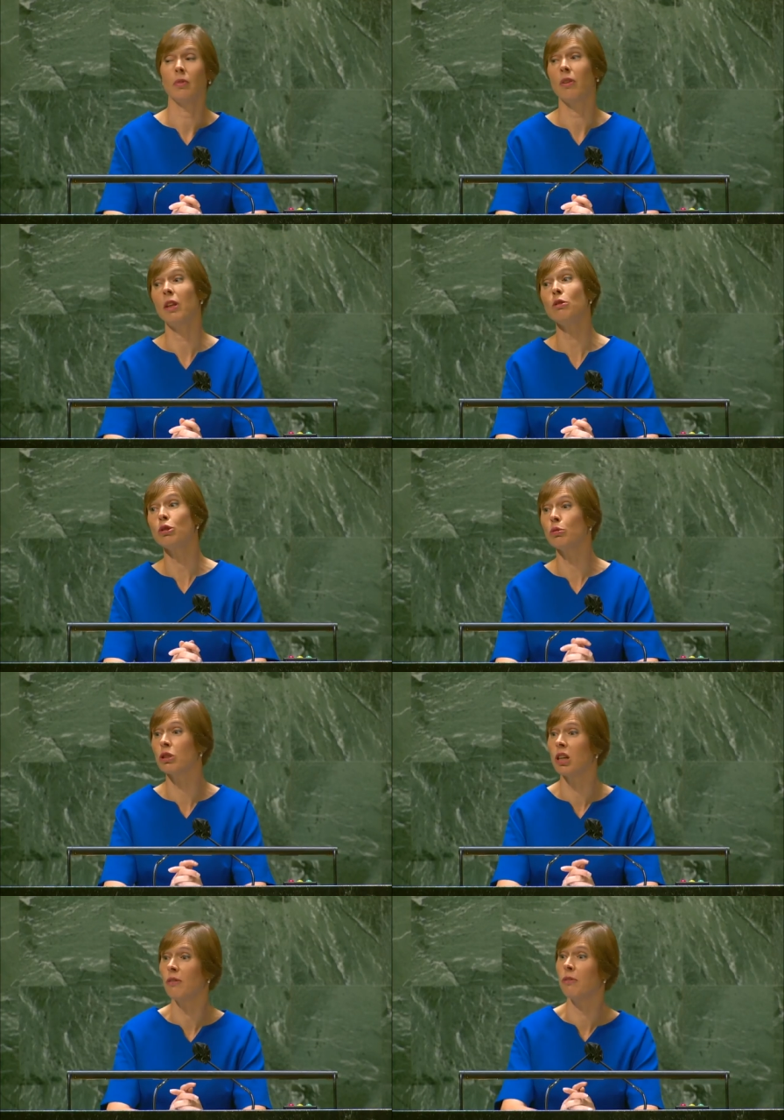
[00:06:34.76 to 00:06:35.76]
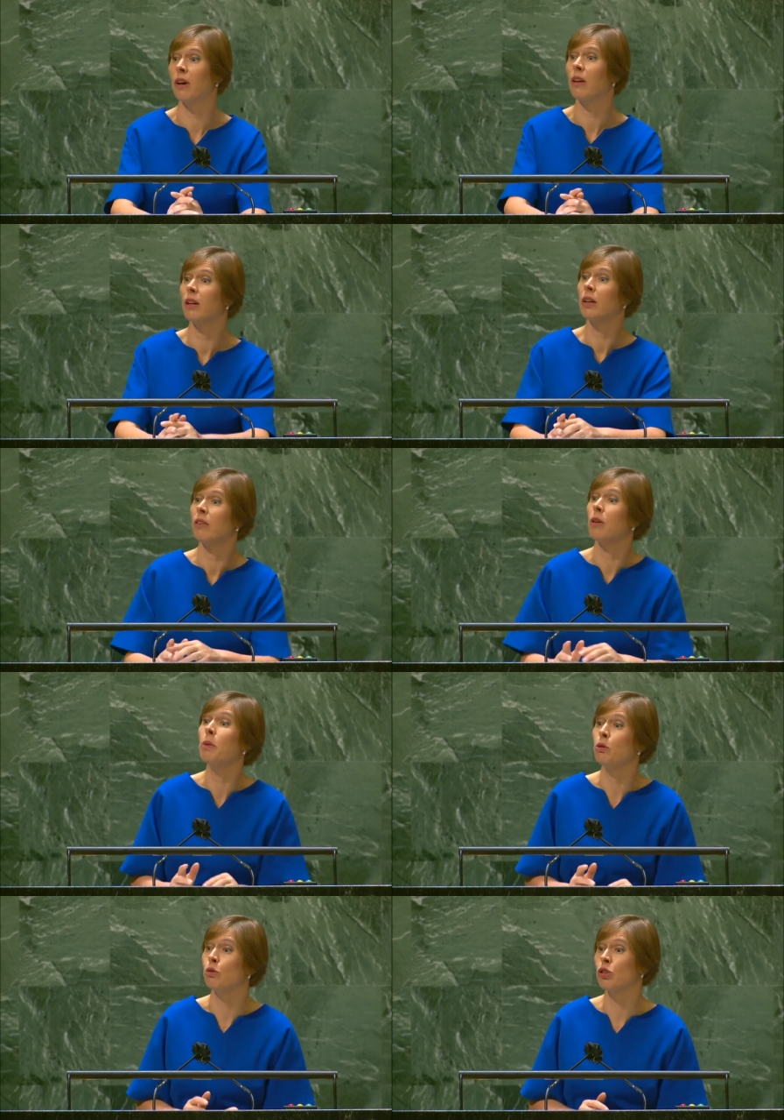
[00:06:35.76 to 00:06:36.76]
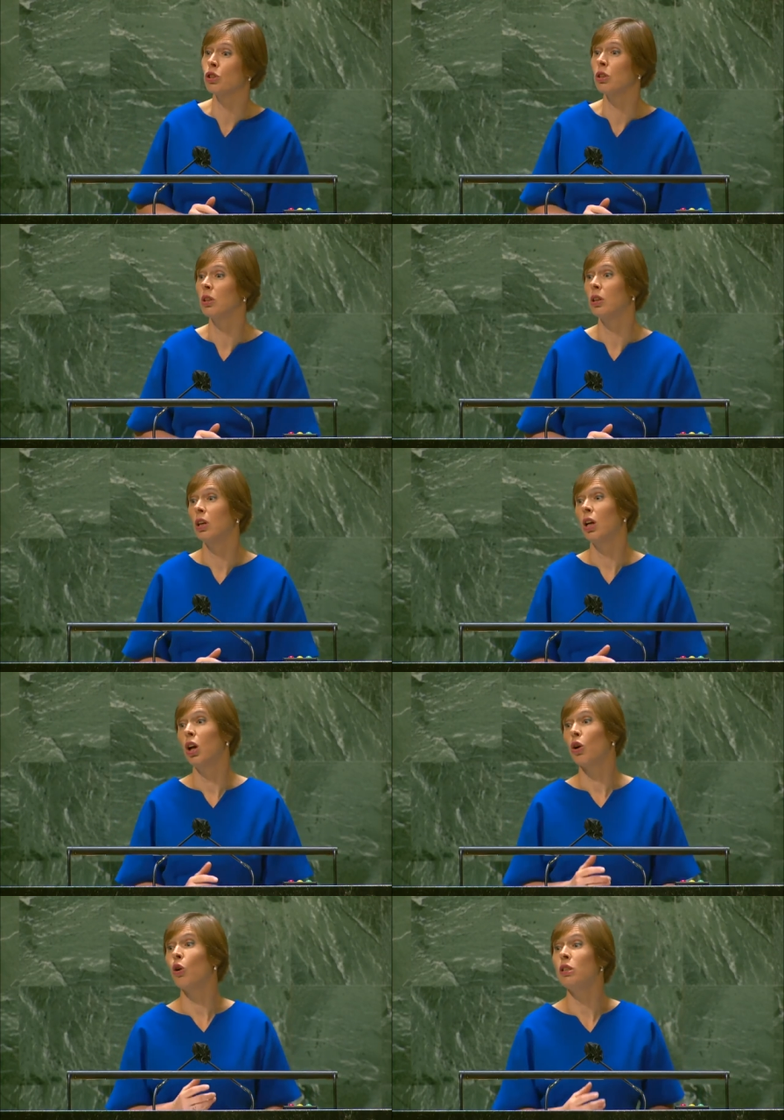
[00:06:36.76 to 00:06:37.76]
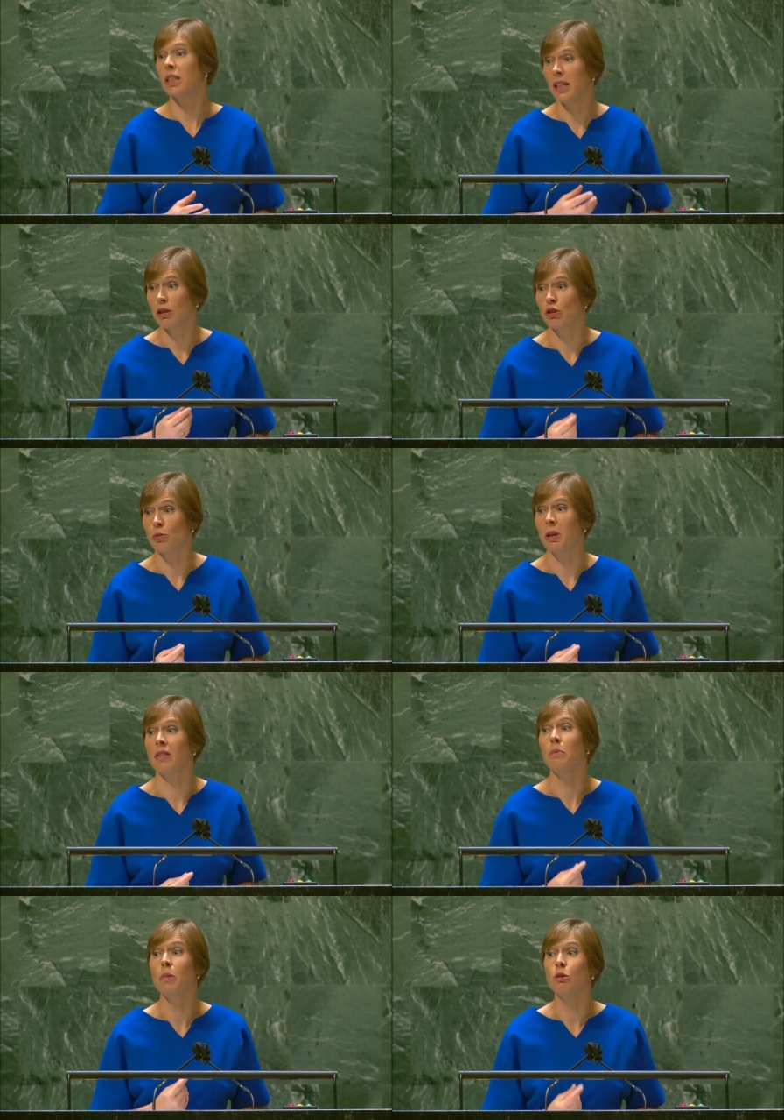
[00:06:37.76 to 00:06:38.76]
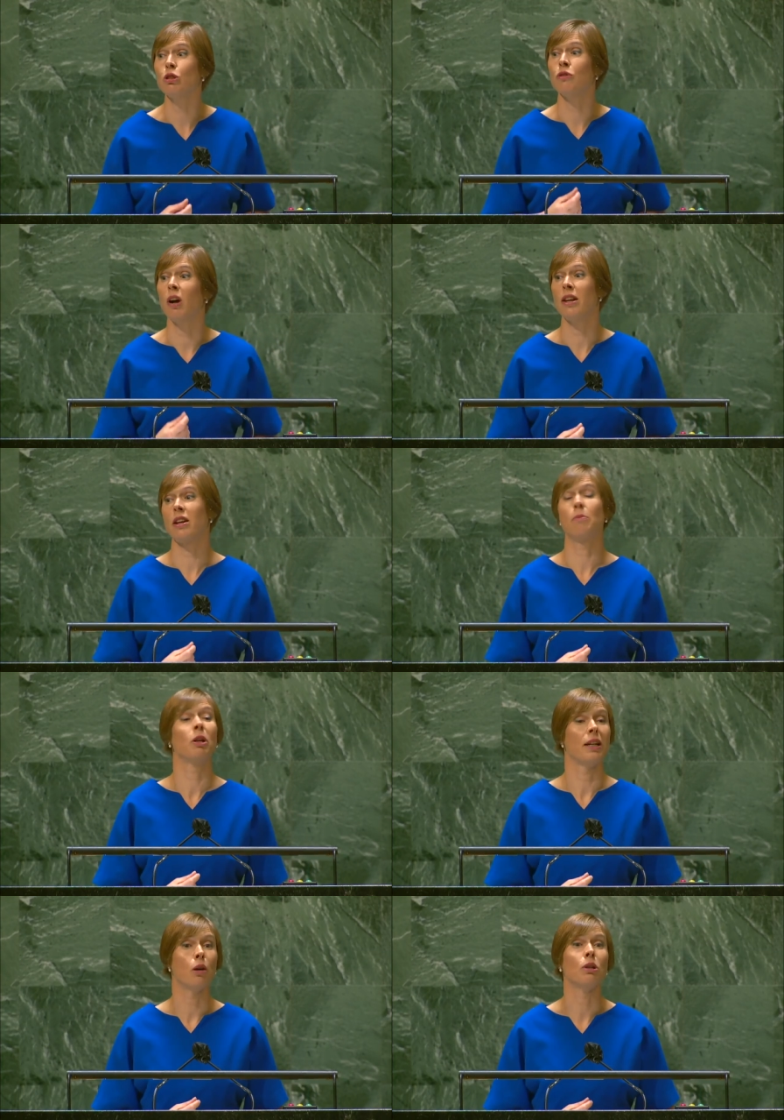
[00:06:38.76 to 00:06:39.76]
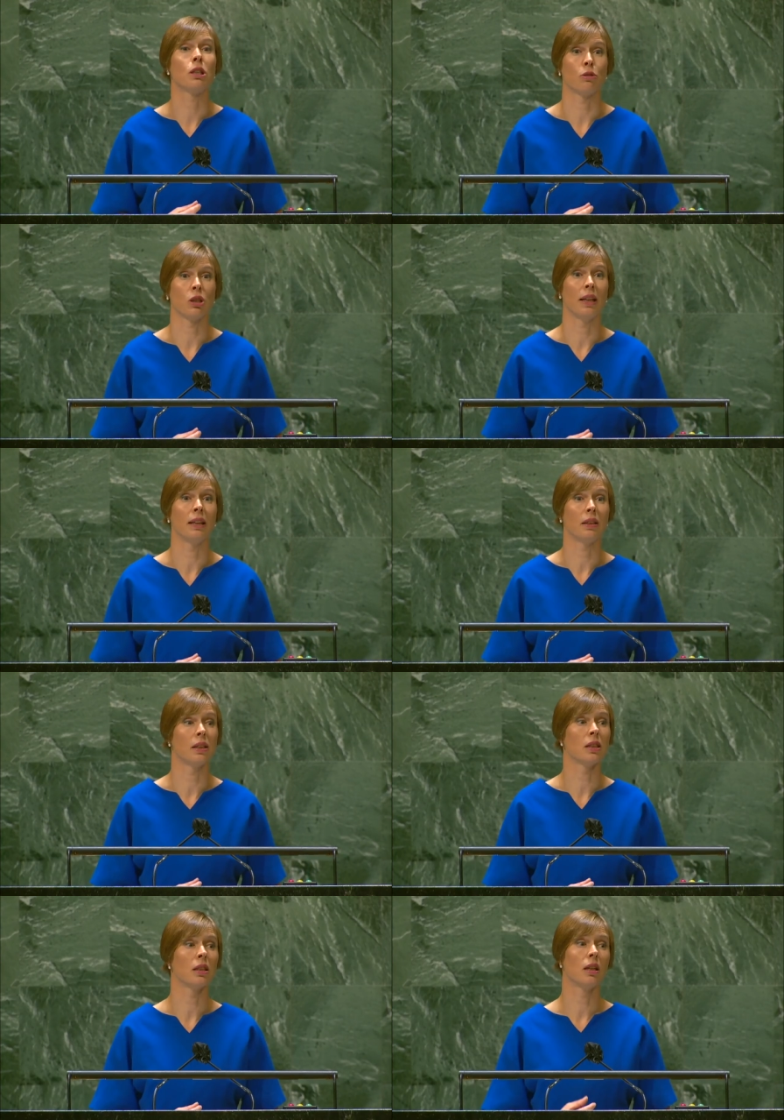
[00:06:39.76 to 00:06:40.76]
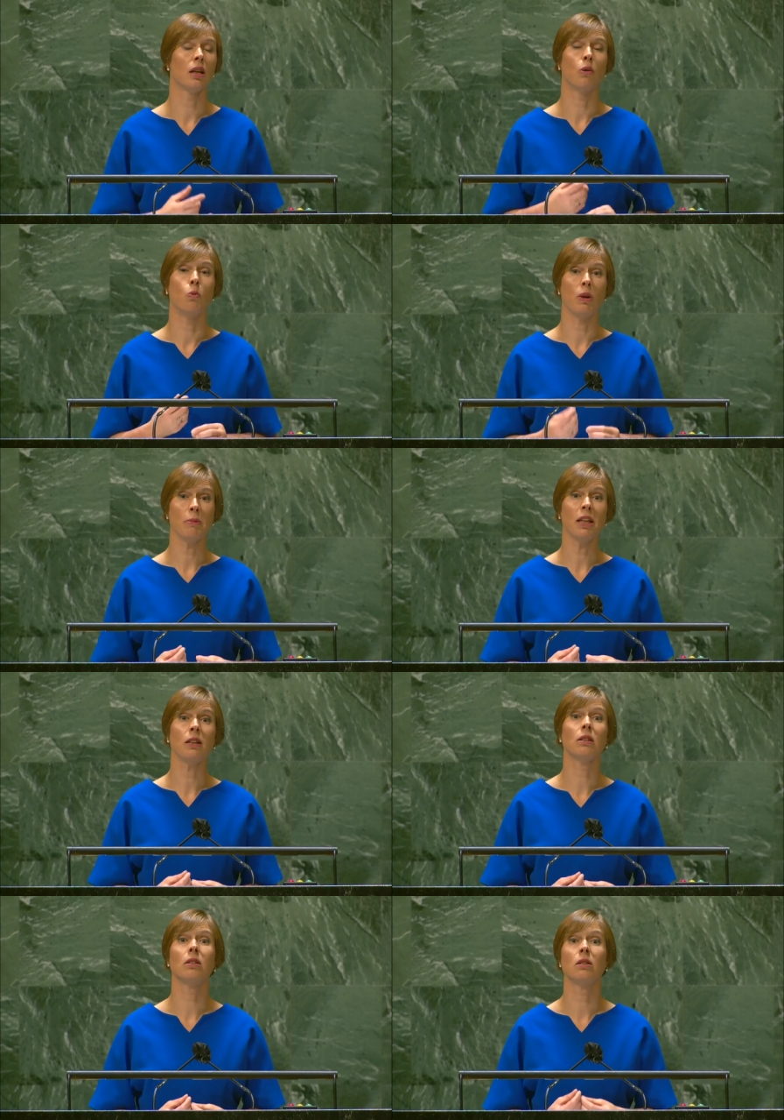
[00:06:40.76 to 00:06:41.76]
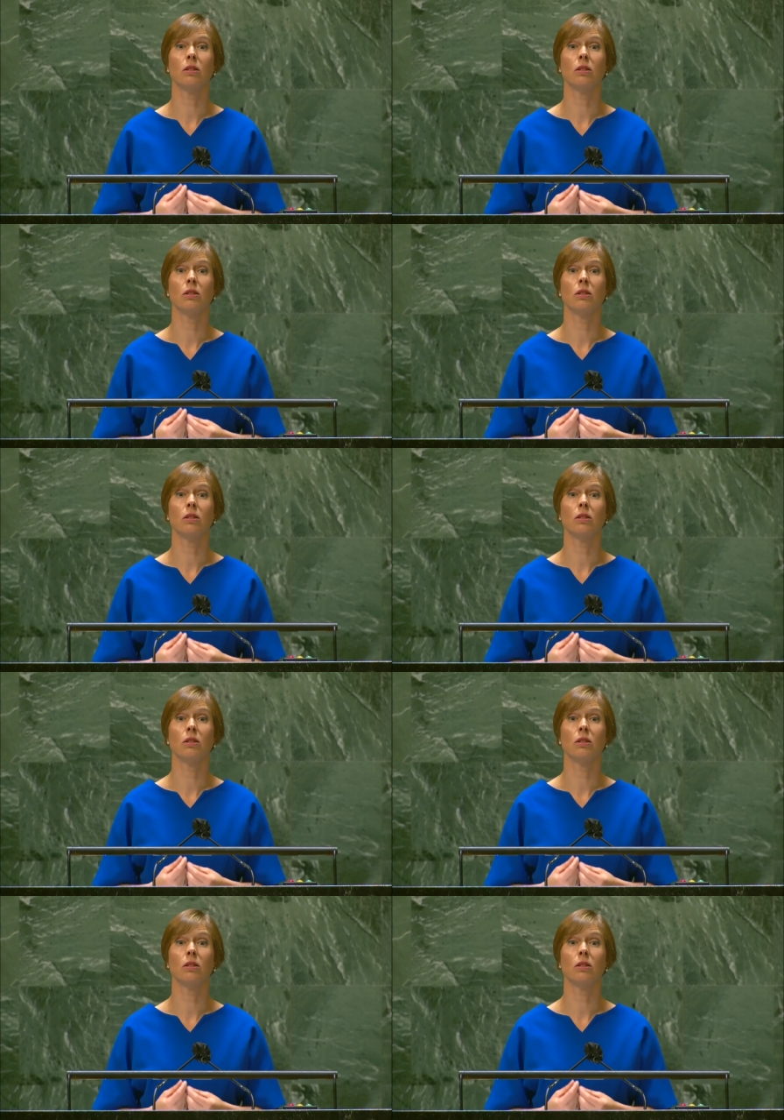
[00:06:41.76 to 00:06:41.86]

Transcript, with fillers: Those who suffer the most continue to be the most vulnerable in our societies women,